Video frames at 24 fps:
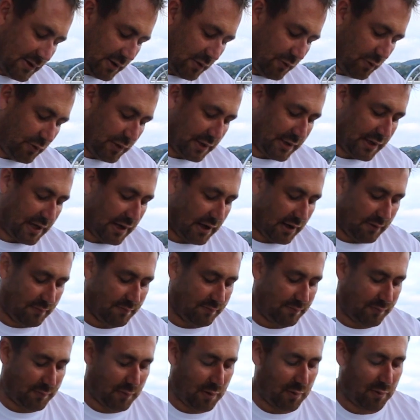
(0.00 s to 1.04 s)
So always get
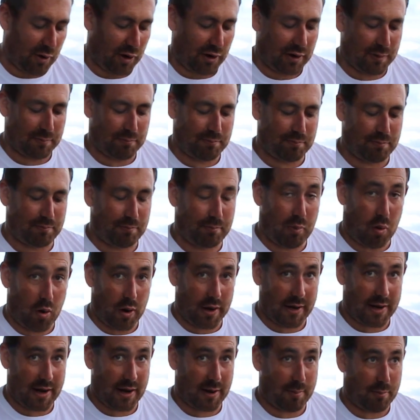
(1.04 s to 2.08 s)
I'm not going to
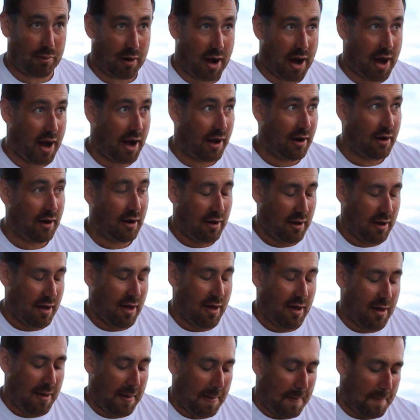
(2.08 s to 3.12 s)
point out a brand,
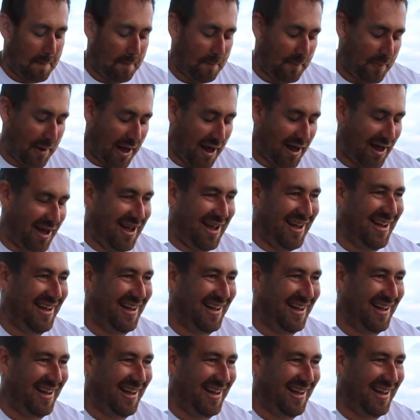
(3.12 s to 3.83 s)
but